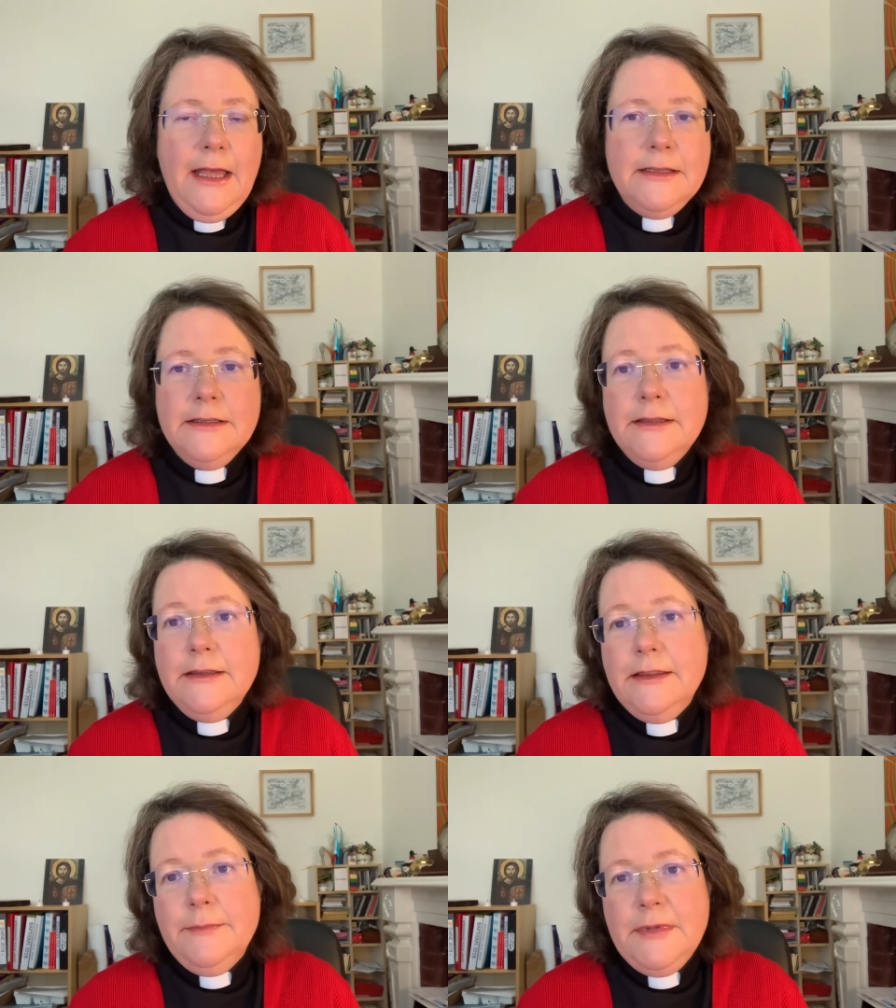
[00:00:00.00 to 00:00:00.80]
as
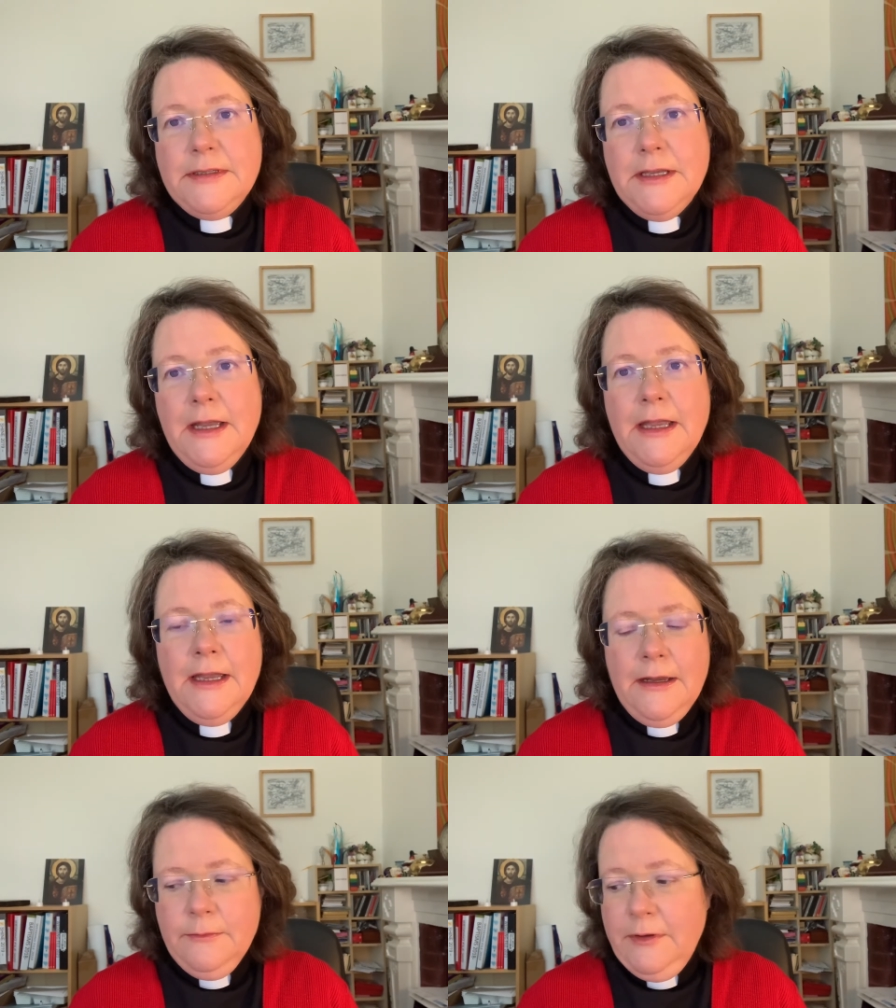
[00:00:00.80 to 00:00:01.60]
the Messiah,
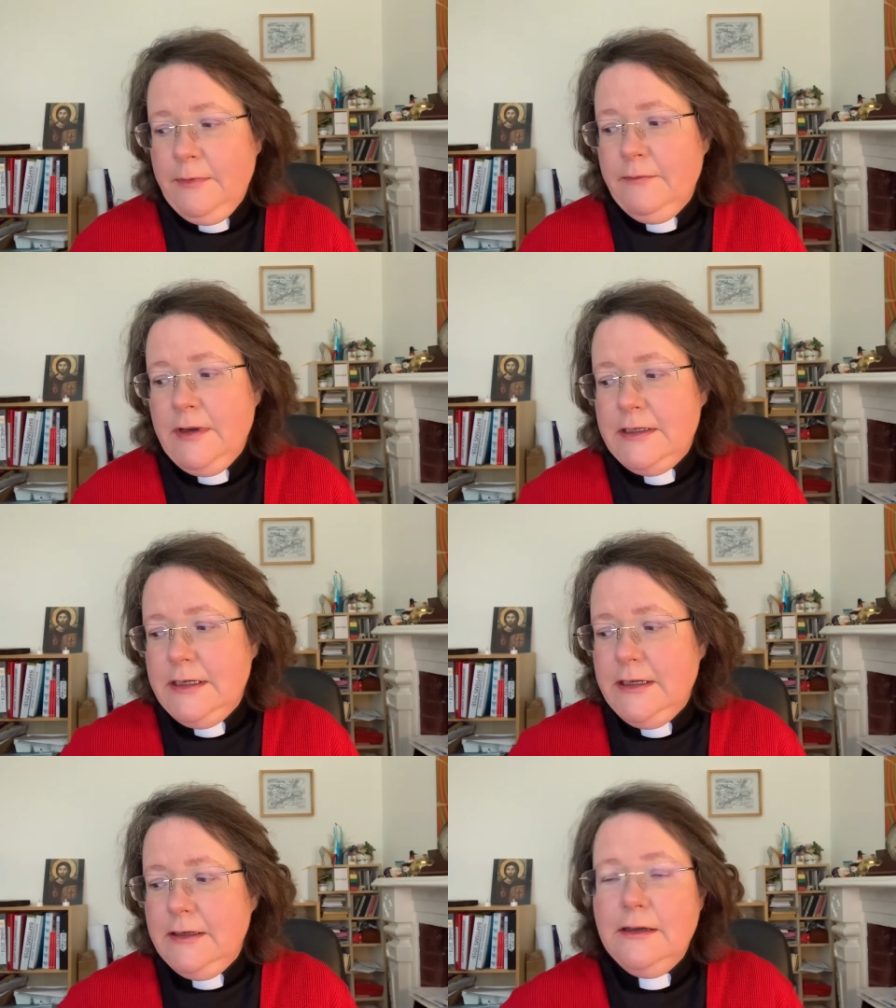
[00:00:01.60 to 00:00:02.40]
and we've been
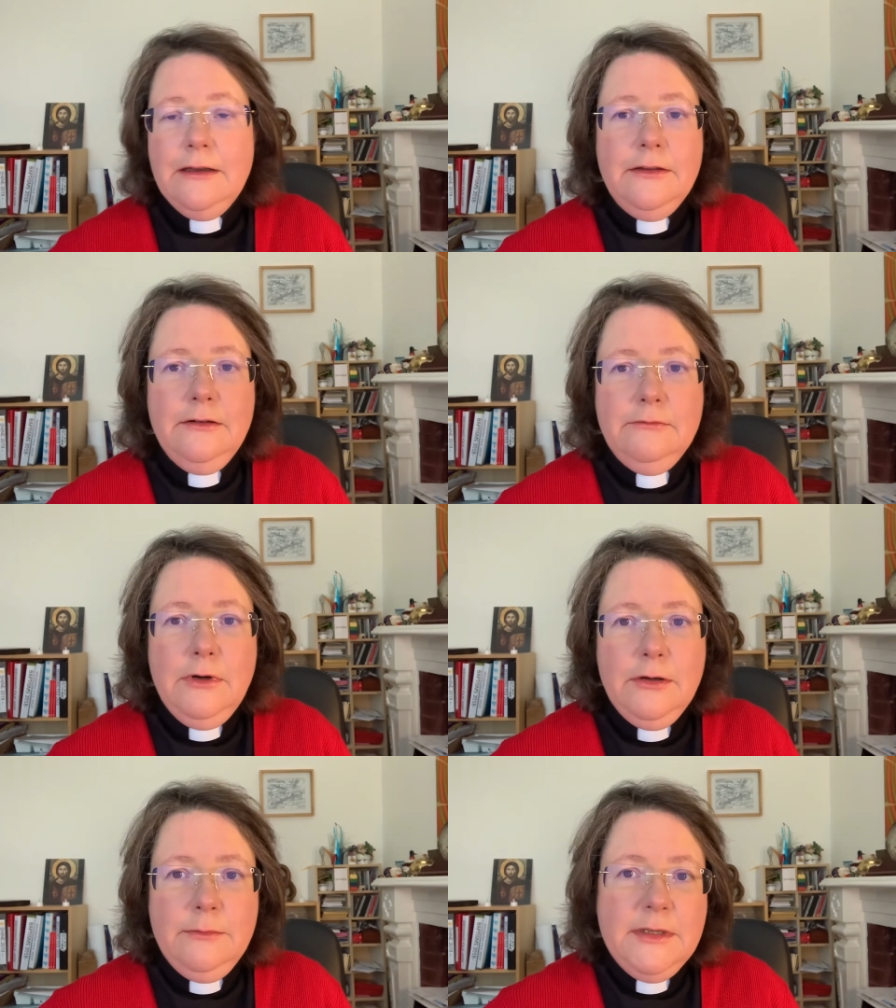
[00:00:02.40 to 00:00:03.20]
reading The
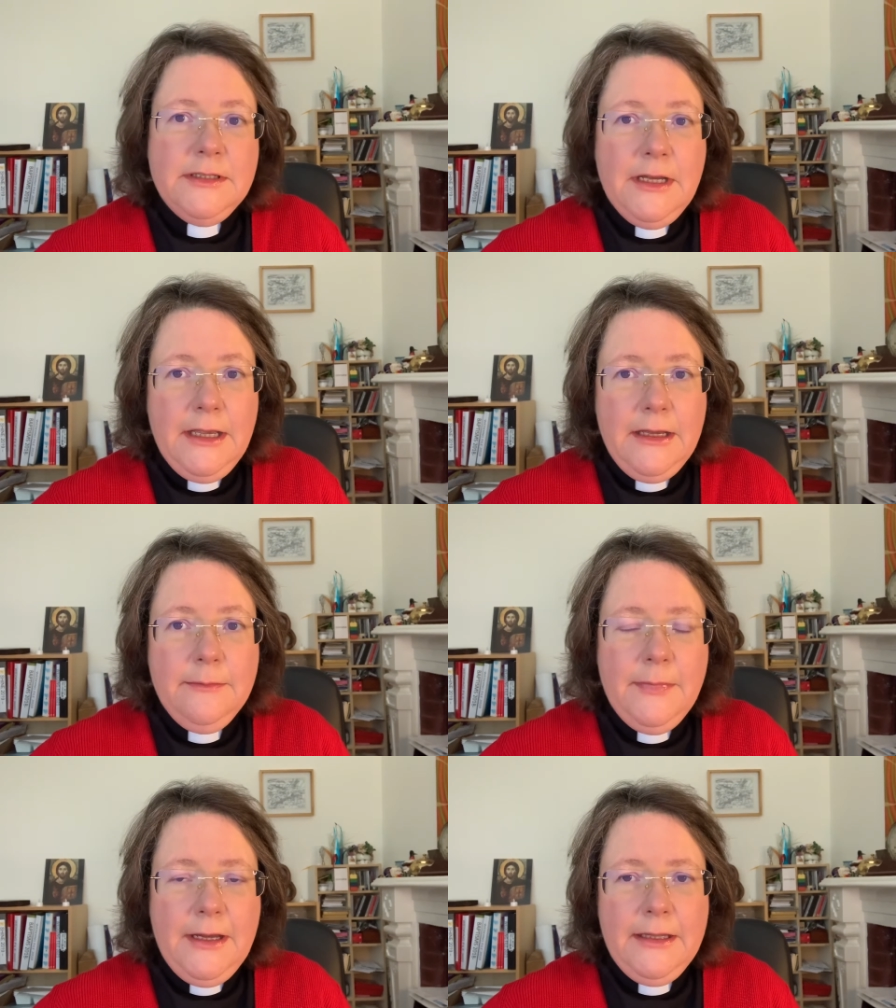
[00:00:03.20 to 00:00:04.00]
Wrong Messiah
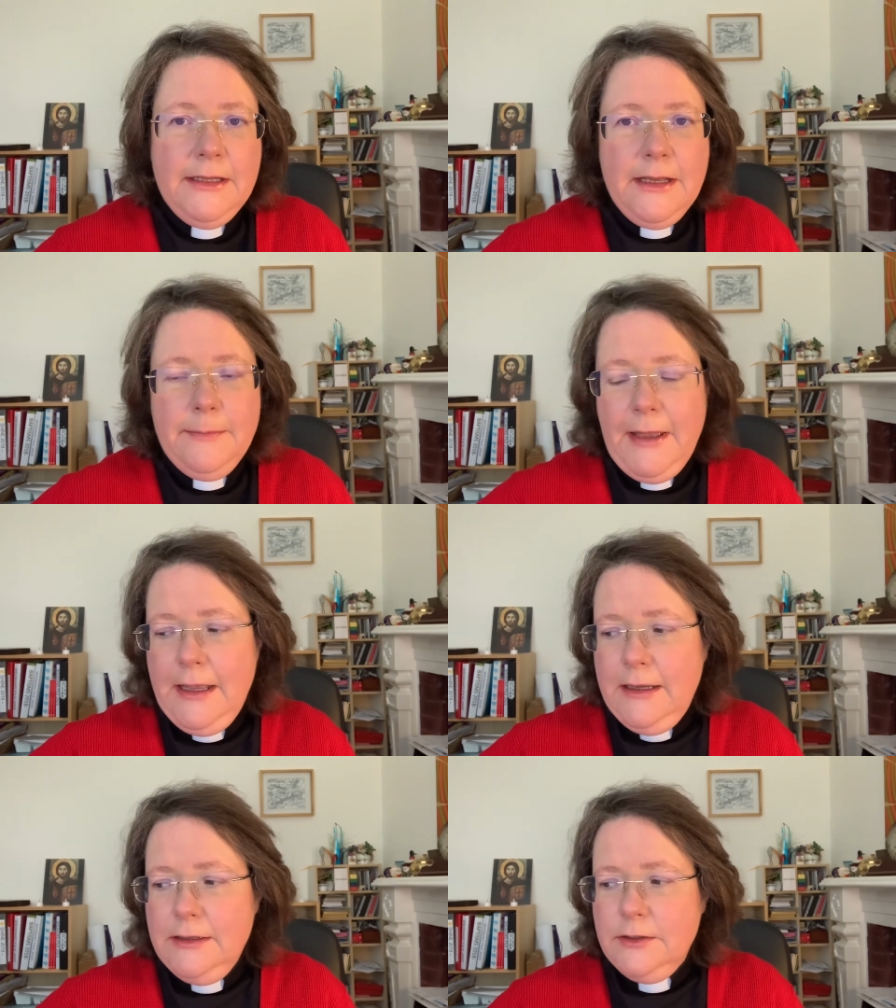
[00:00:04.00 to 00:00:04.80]
by Nick
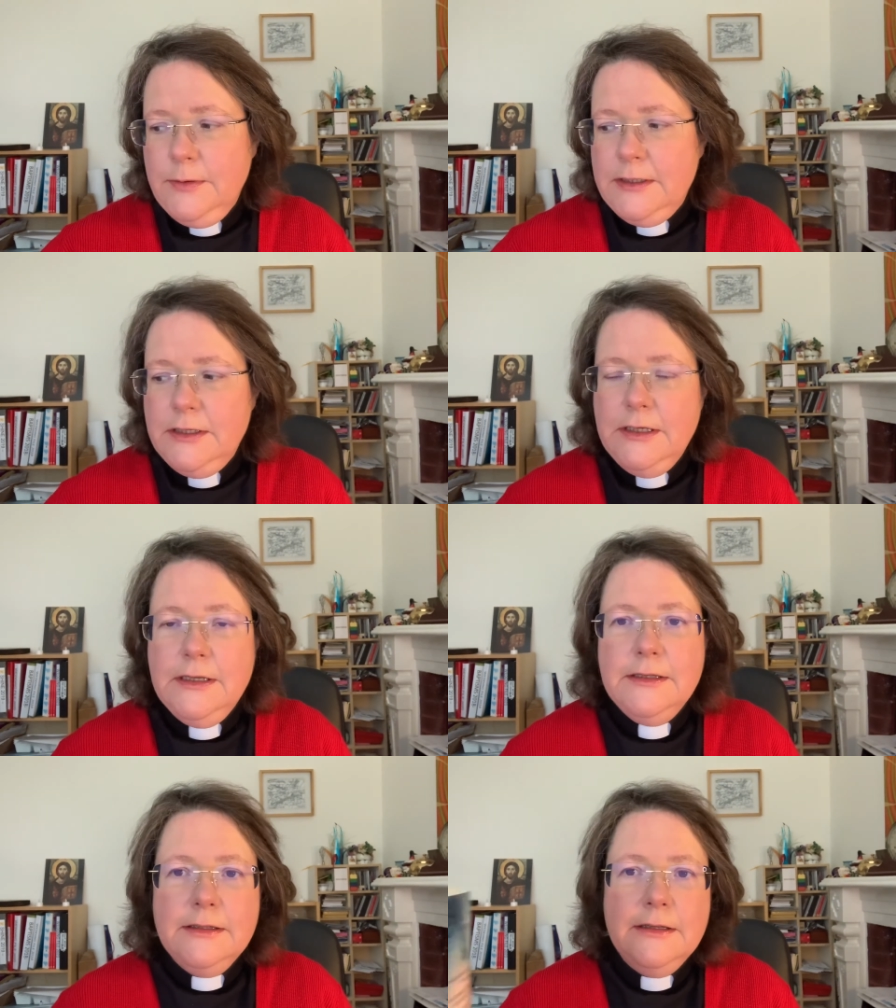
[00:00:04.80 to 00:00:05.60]
Page, which
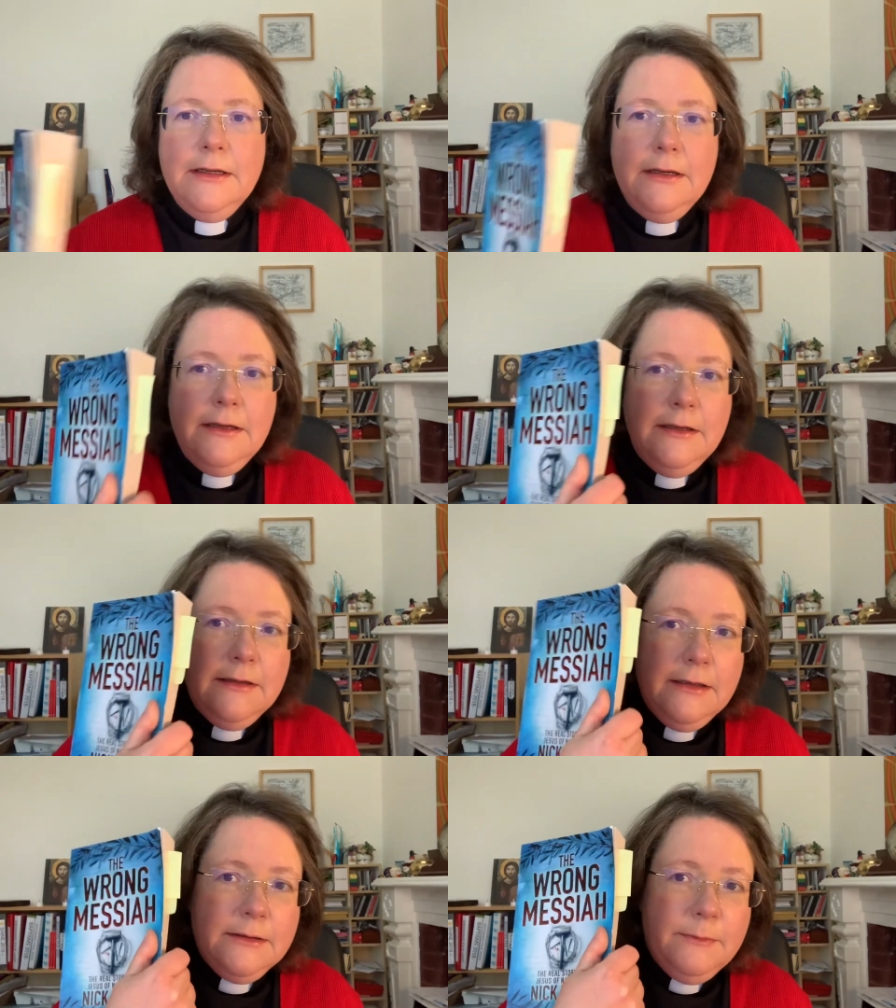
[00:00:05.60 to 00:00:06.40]
is
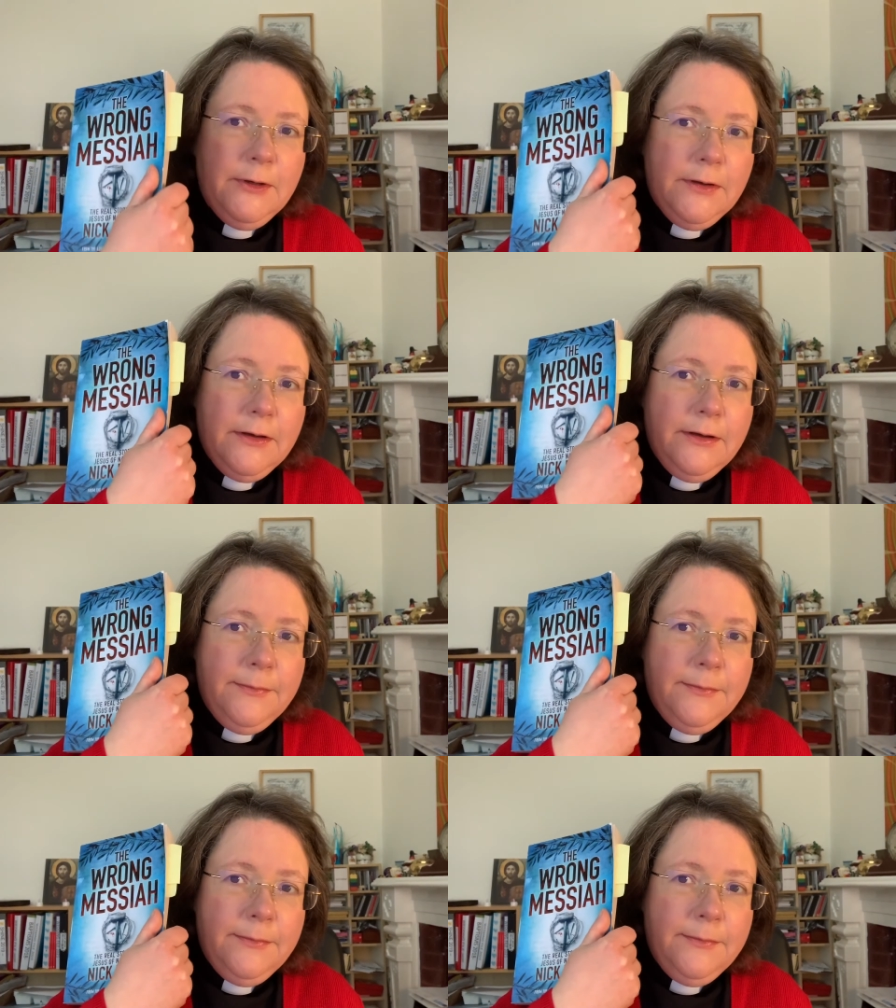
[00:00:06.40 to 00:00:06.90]
this book.